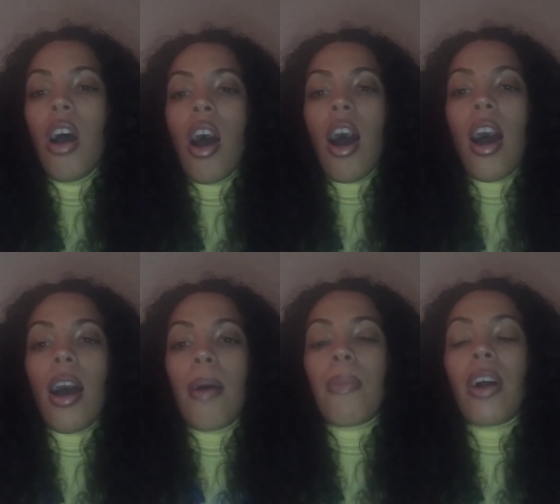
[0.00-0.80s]

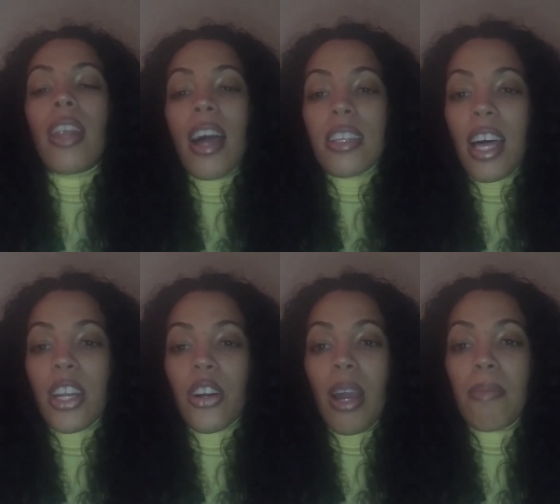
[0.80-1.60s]
our last
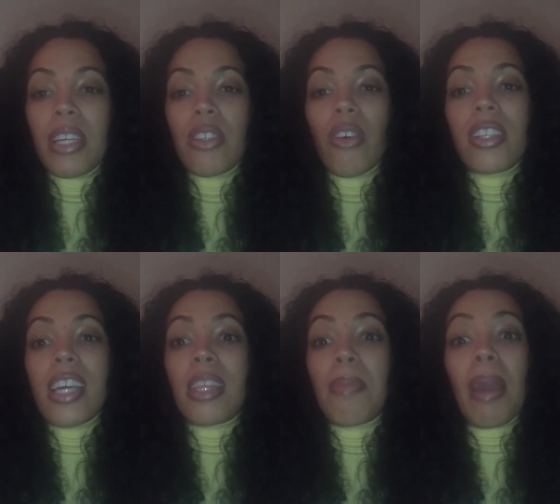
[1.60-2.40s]
sonogram, they told us
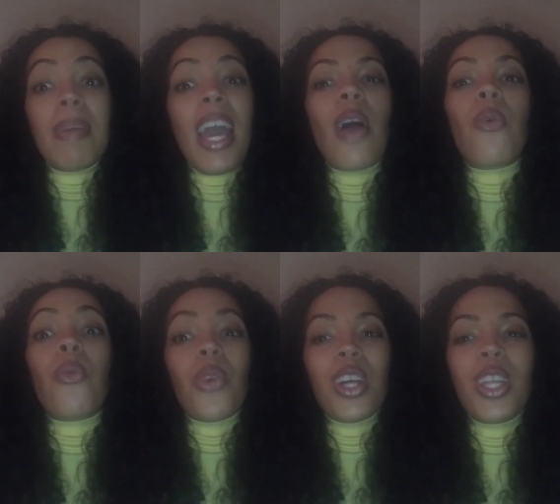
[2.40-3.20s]
that the baby had
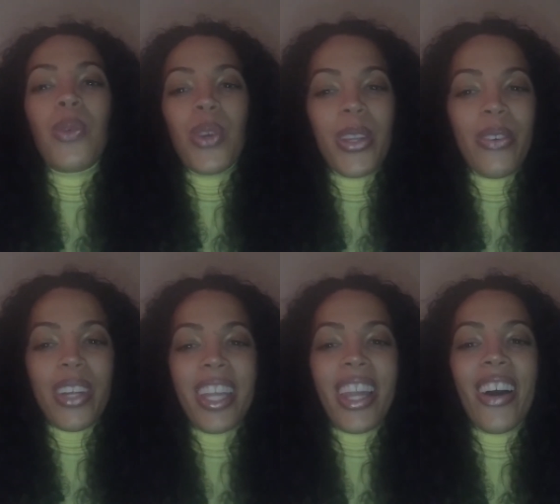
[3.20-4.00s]
really, really,
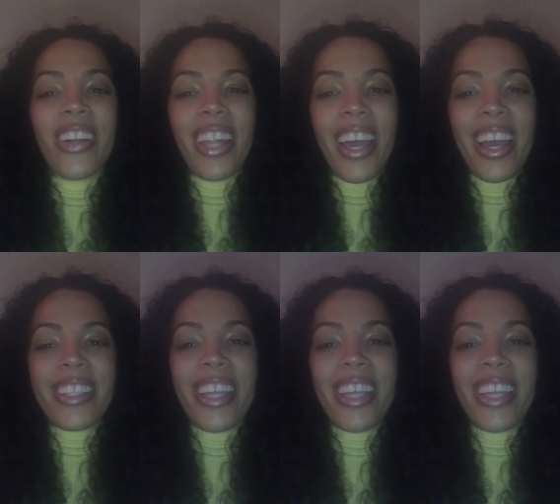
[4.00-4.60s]
really long legs.